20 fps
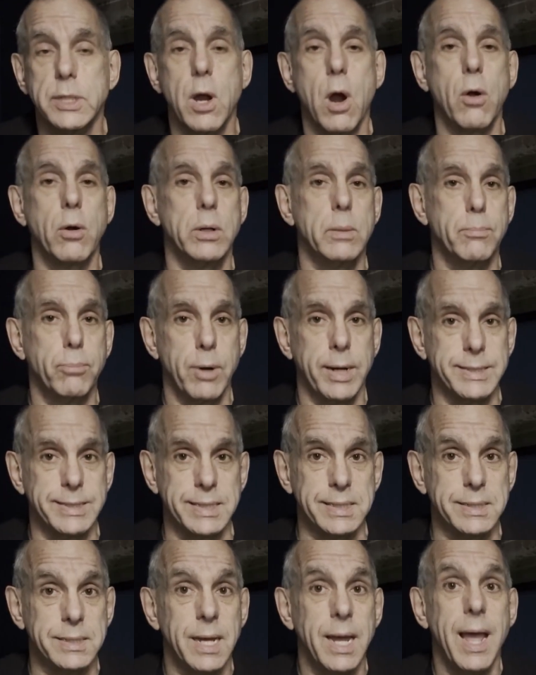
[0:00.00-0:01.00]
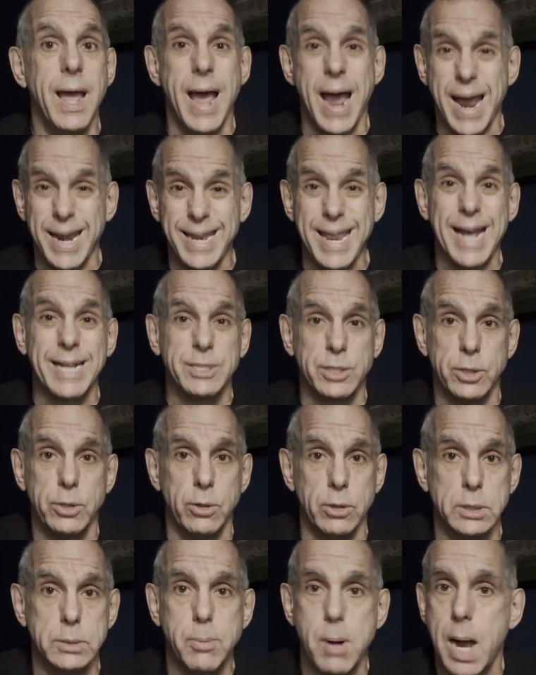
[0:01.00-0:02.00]
aren't present, and that's a
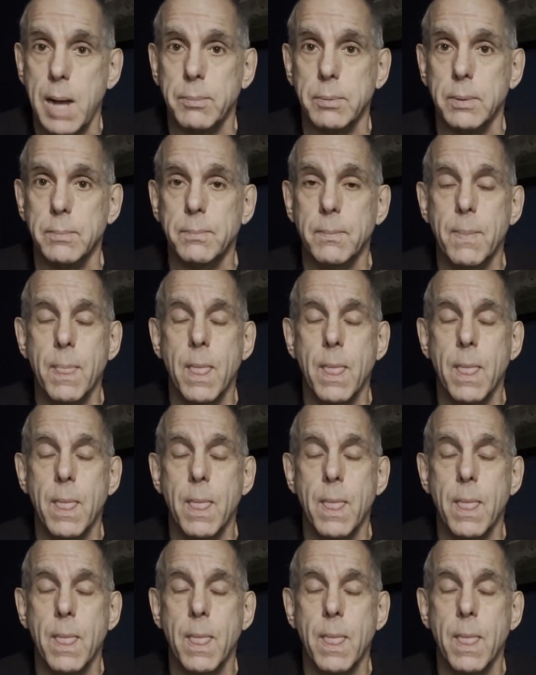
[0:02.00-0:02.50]
huge problem.